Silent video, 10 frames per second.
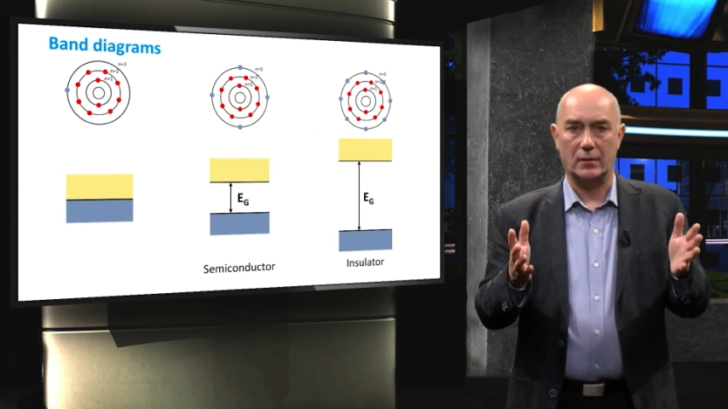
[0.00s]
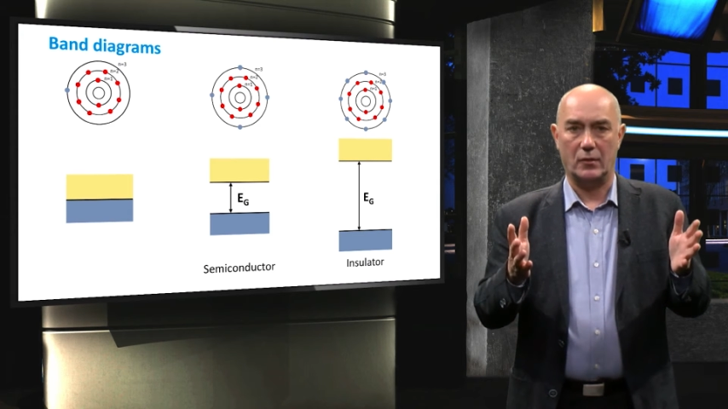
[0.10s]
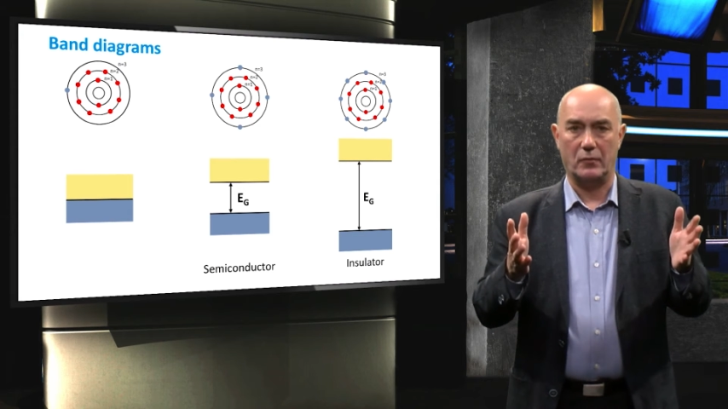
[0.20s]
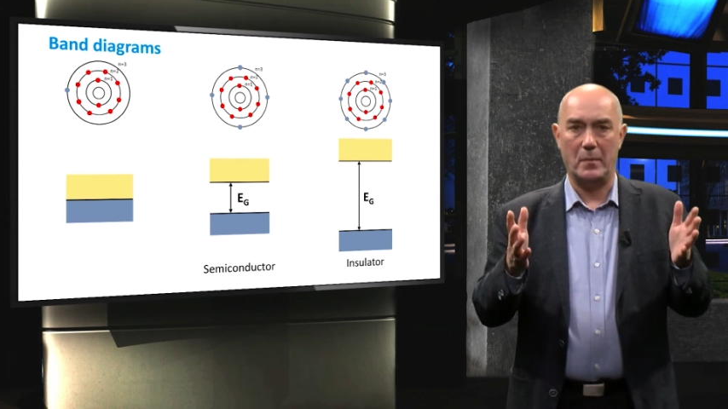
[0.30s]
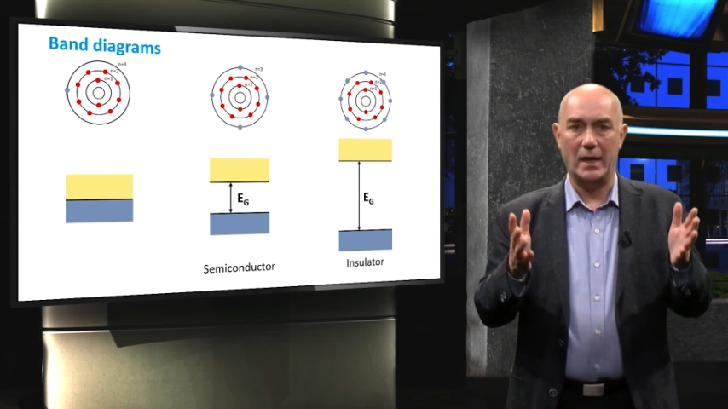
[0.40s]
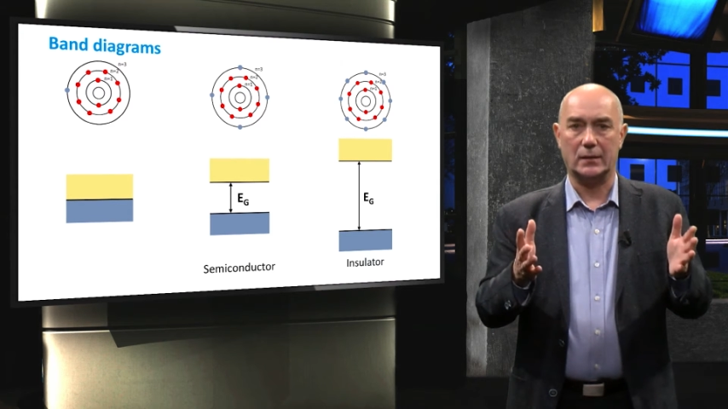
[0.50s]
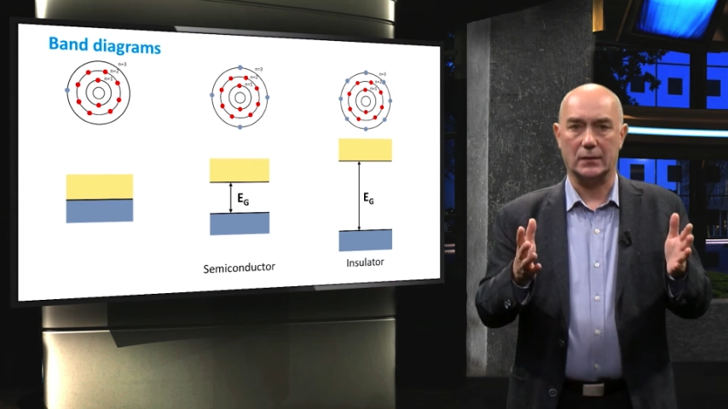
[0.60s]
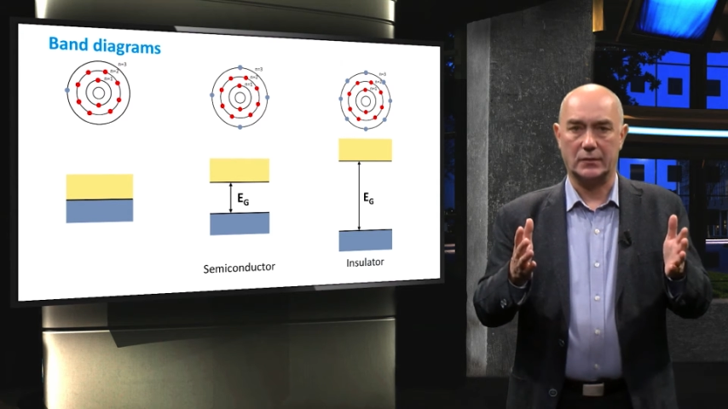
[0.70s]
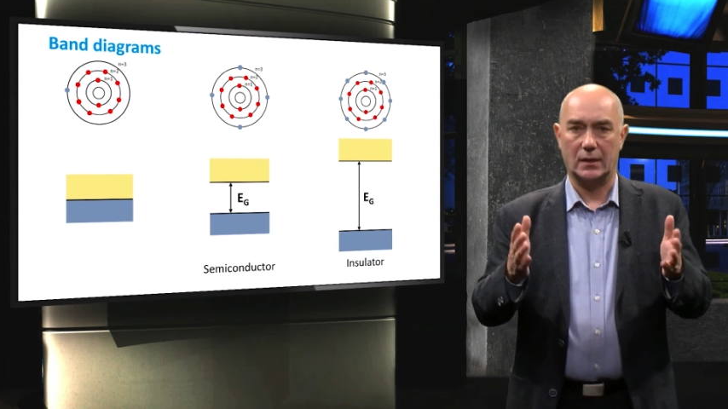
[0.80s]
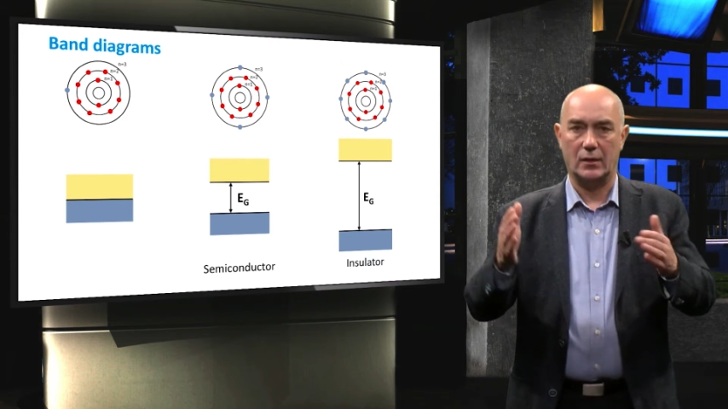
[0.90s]
of
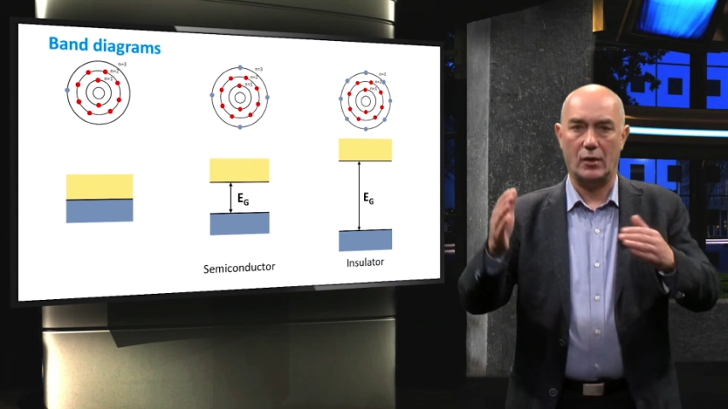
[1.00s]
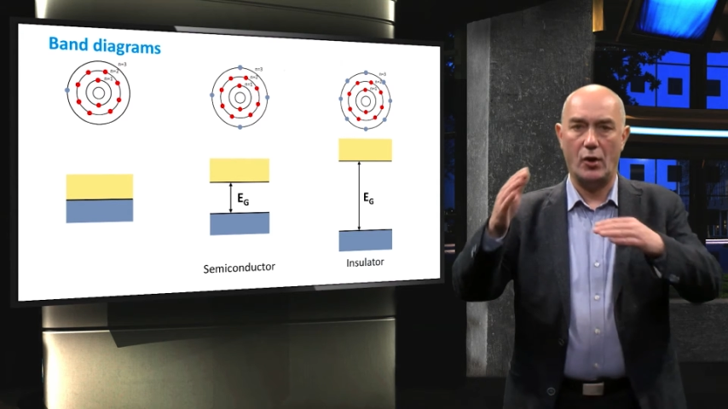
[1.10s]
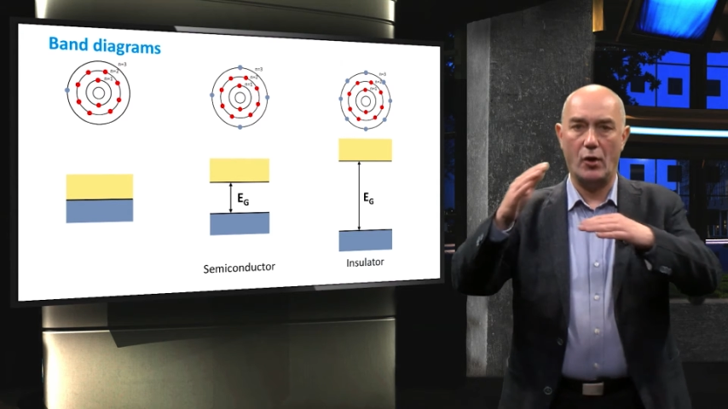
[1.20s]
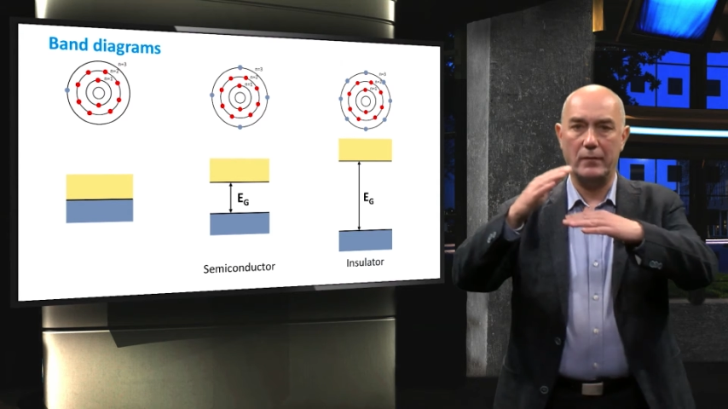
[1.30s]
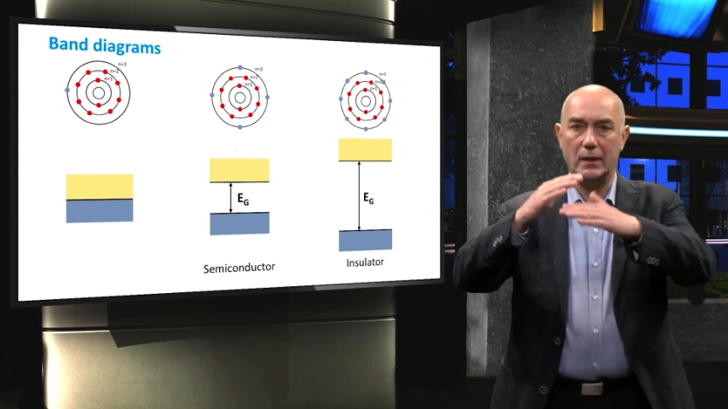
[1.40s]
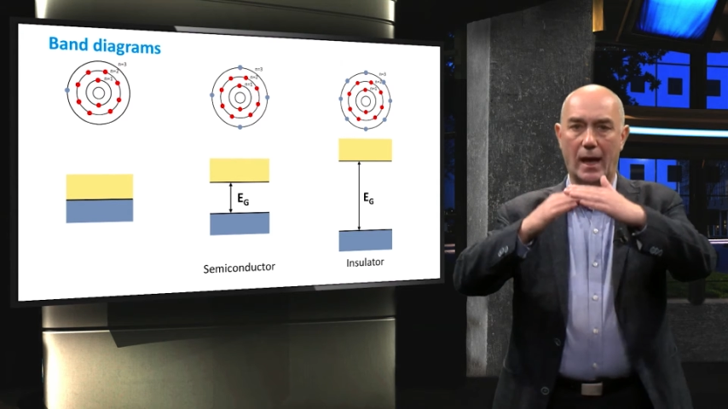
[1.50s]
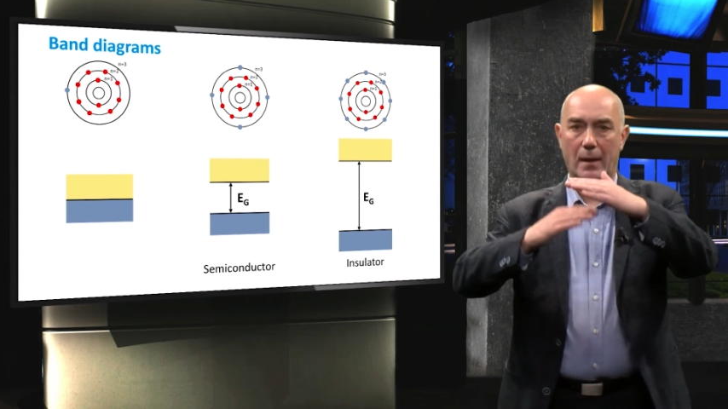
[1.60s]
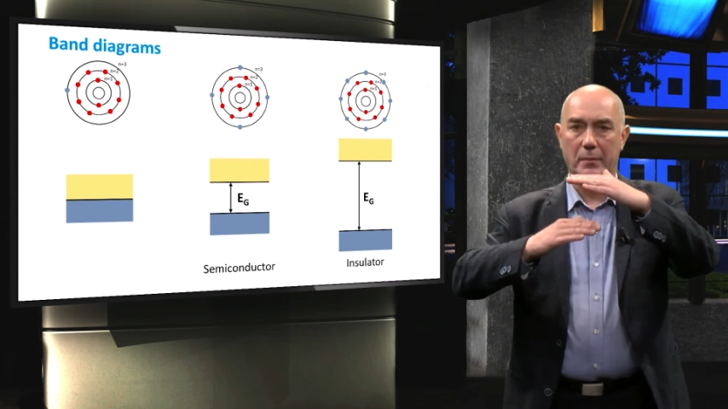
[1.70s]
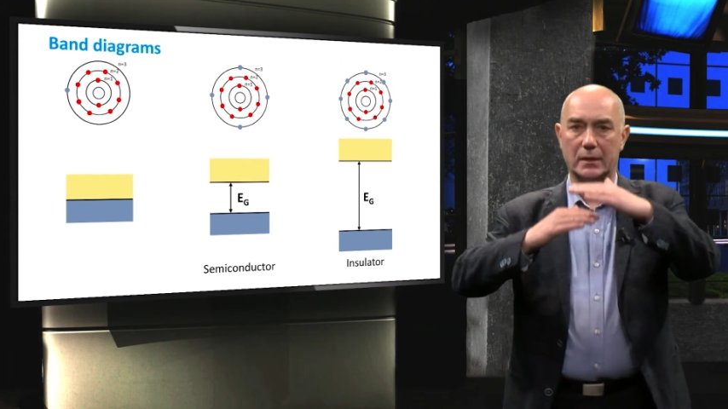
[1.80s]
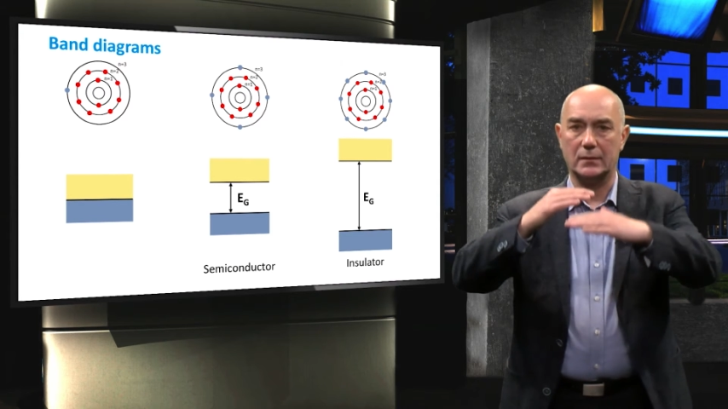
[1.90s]
metals
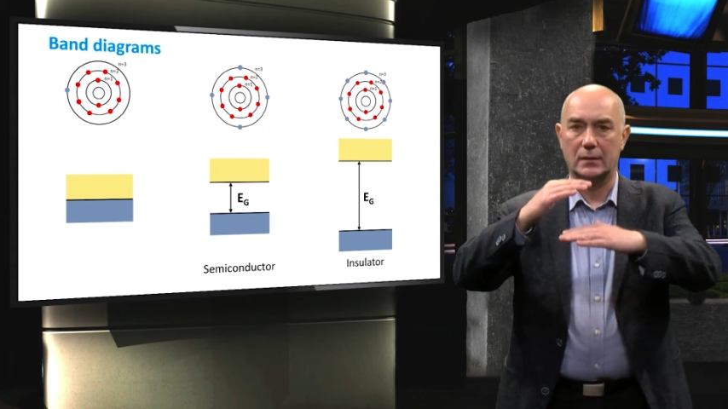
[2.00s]
overlap,